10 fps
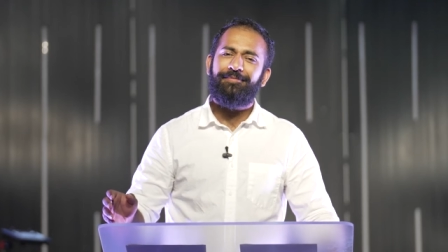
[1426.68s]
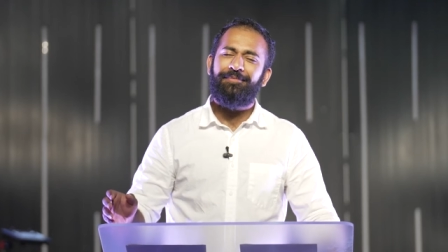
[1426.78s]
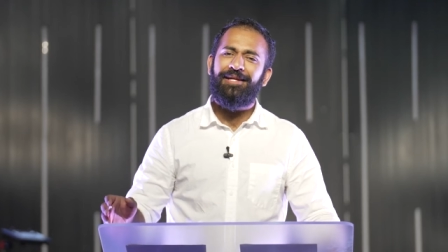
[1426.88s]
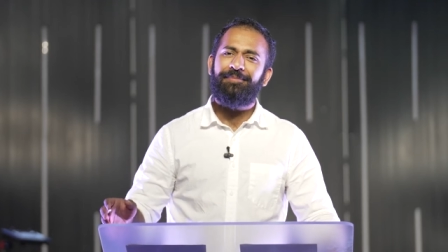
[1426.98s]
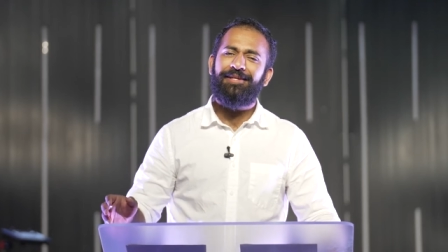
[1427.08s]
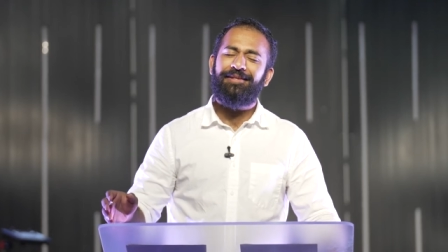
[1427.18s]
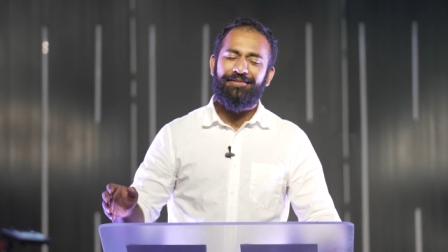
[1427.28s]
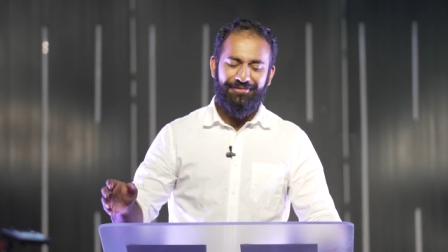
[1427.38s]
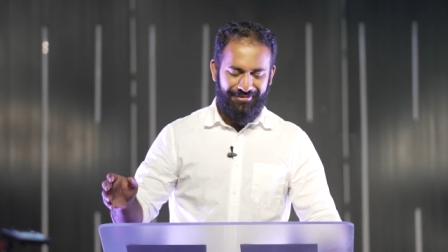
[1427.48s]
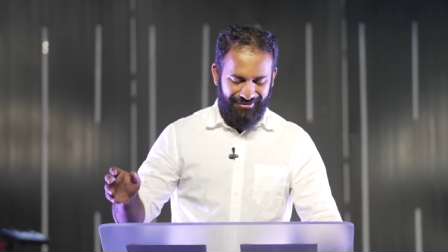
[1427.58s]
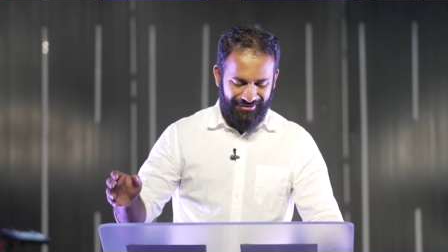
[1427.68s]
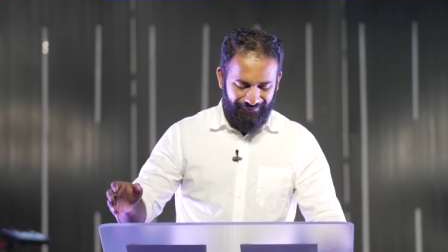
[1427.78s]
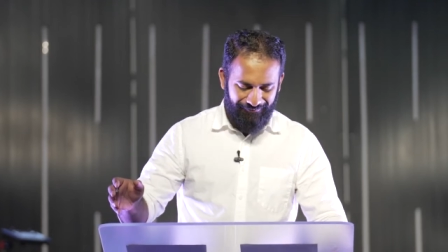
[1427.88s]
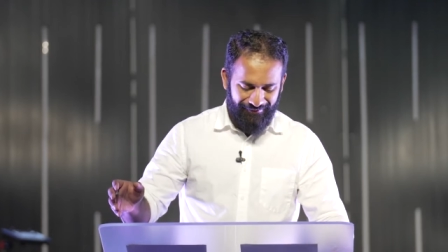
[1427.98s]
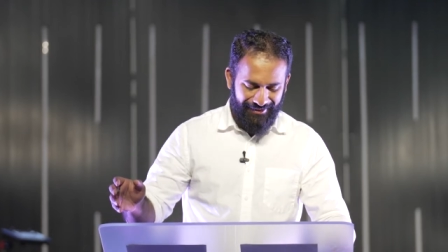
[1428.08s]
maybe
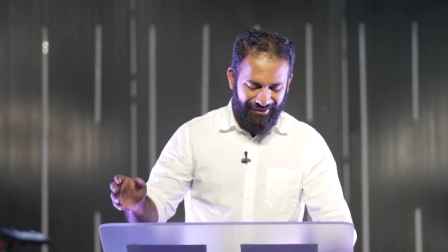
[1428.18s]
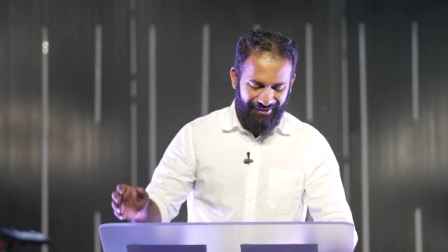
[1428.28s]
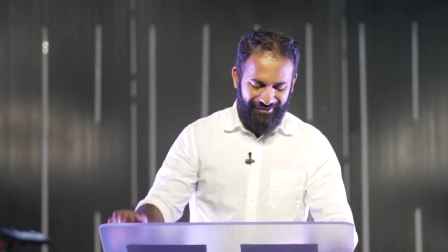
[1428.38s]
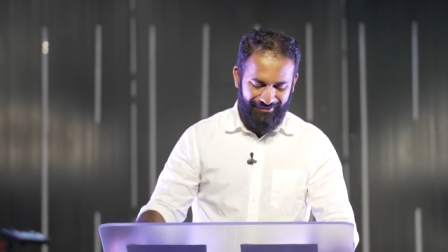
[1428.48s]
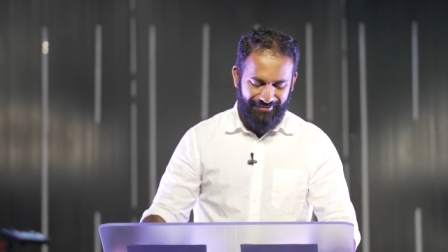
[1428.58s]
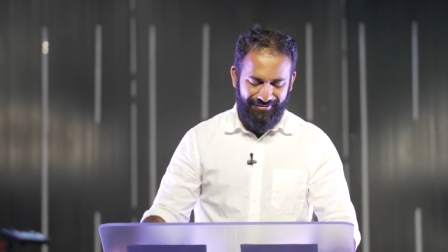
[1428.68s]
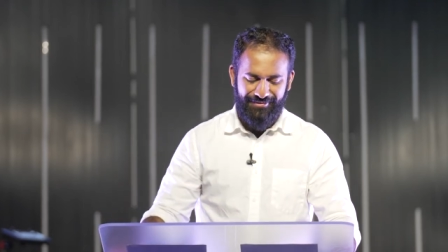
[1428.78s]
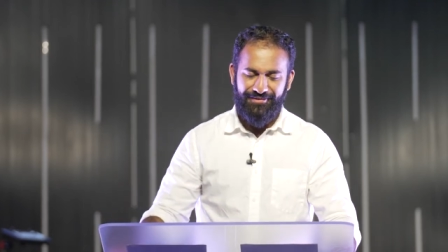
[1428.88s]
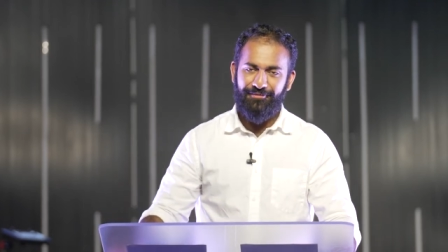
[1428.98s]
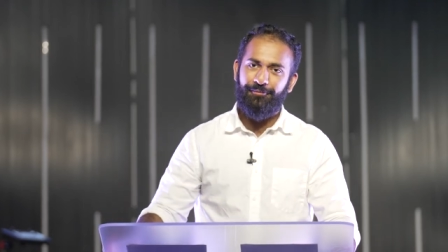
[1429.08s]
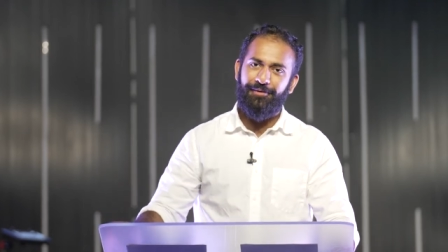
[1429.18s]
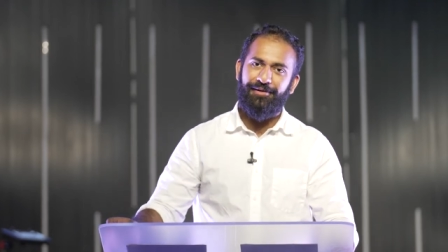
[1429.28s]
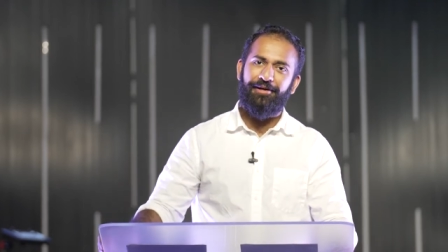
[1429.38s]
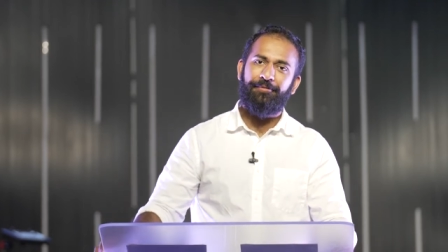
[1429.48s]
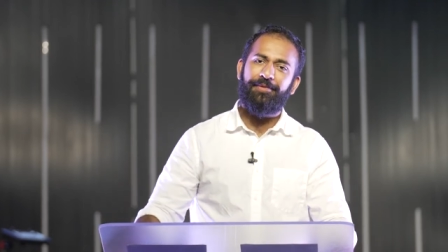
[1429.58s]
somebody else will
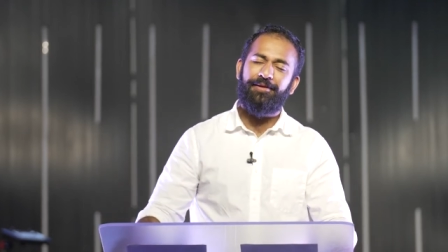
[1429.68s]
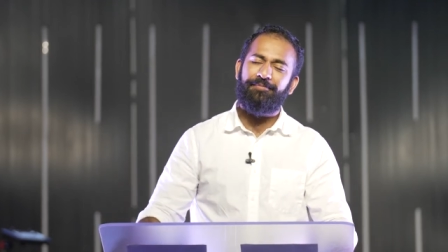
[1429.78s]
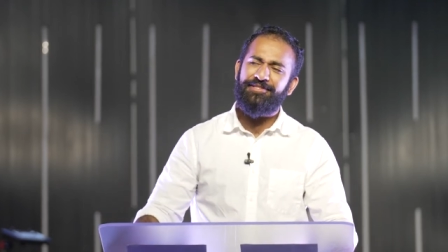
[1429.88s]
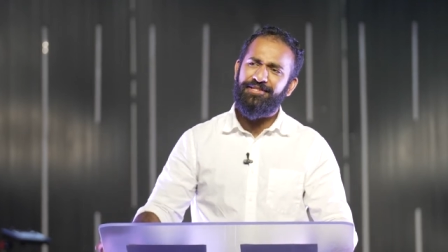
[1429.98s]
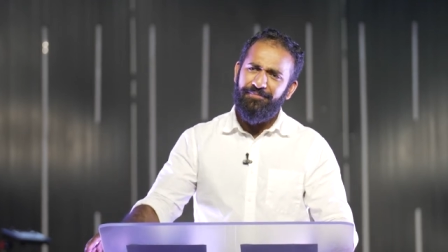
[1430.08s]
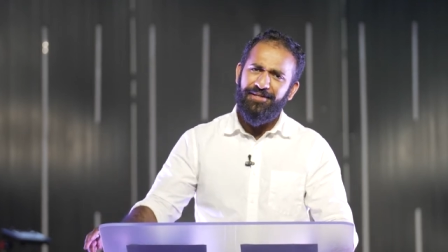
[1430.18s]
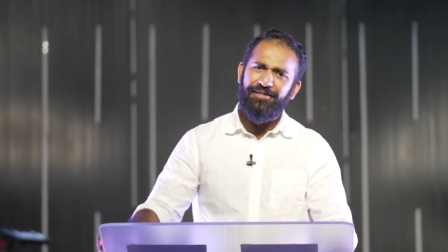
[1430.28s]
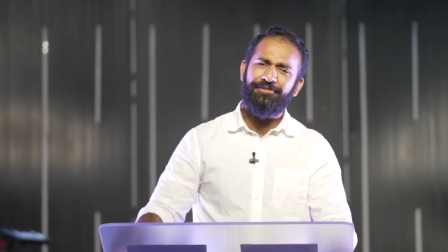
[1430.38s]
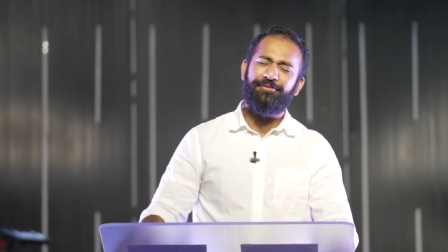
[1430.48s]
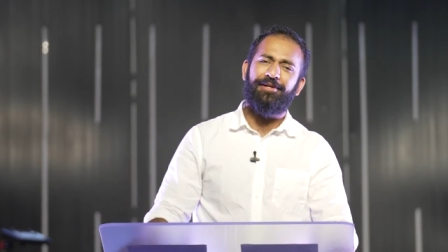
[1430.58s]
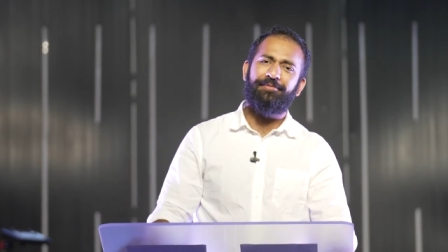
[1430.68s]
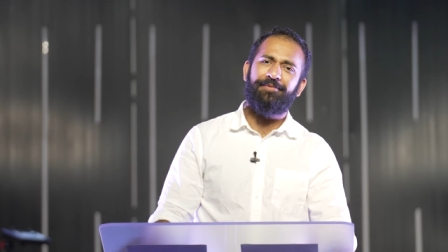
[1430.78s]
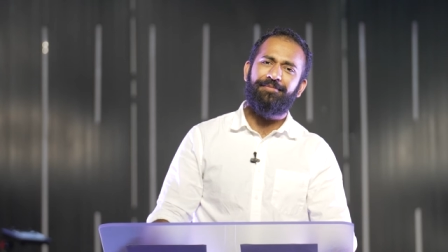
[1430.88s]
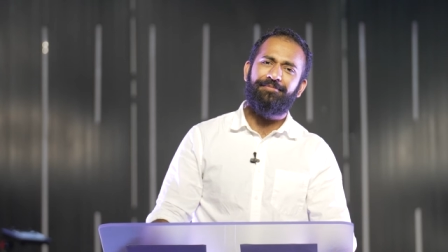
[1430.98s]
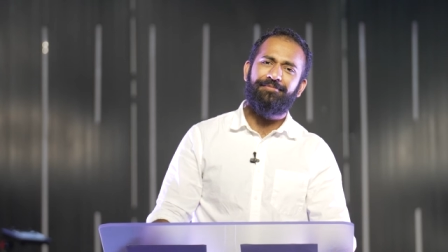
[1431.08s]
help them. Somebody else will help
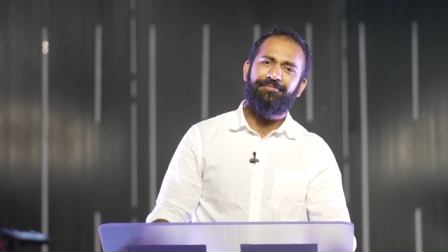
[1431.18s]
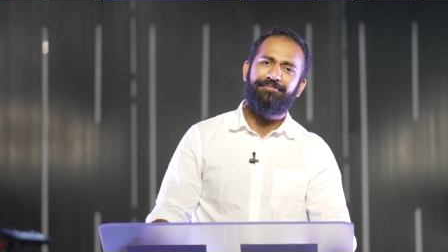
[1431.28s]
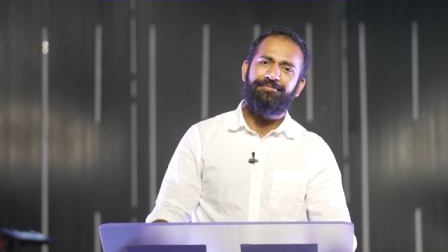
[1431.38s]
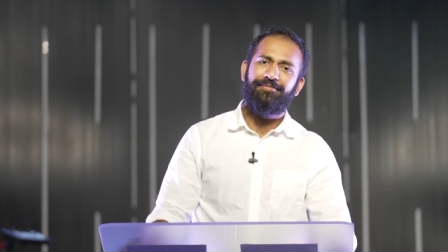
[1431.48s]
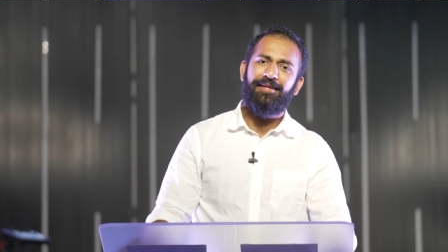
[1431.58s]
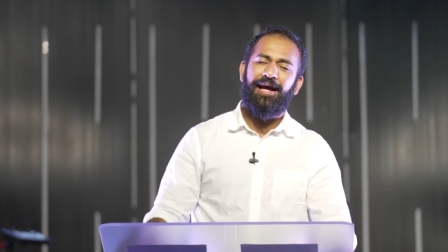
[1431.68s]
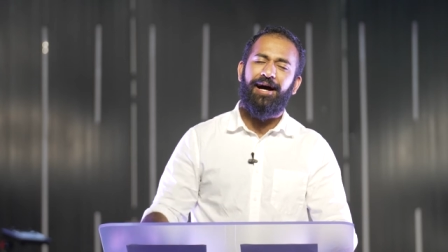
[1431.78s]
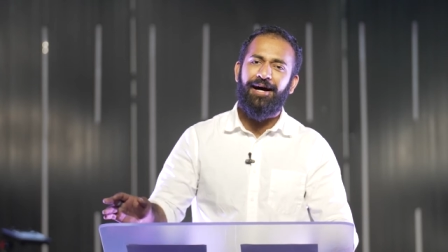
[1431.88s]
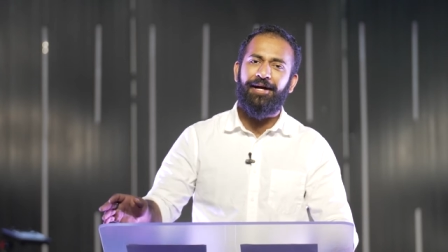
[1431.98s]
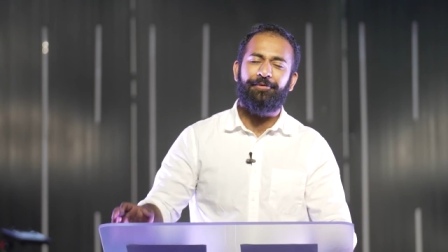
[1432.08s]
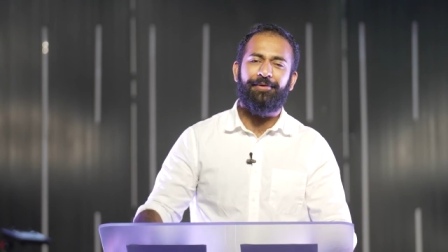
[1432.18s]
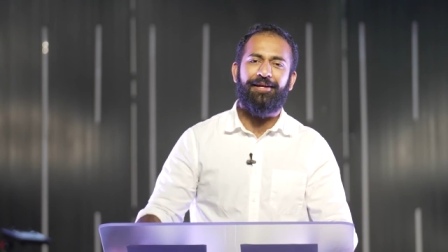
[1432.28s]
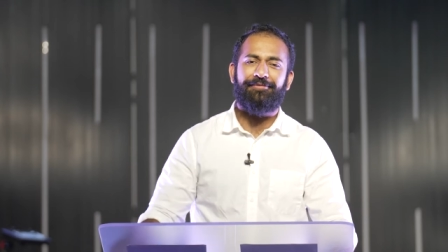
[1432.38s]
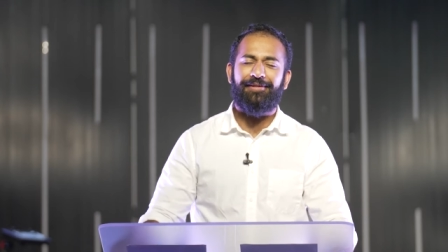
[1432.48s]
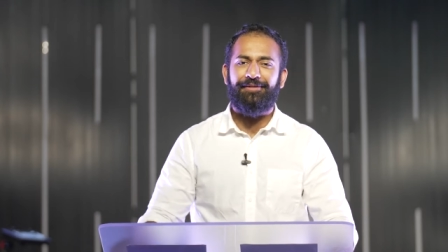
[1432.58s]
them. I don't
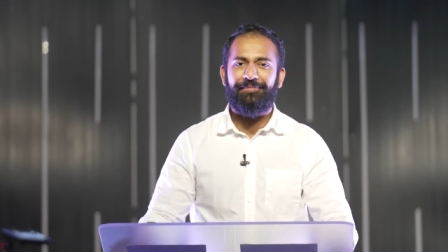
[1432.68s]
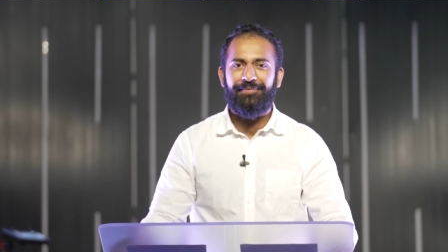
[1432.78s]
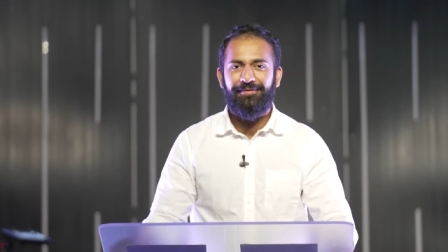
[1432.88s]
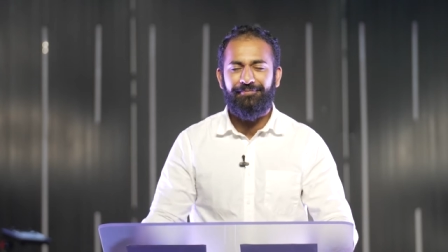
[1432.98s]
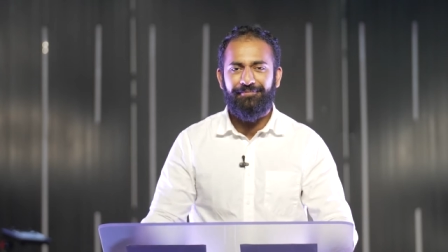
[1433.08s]
have to help them.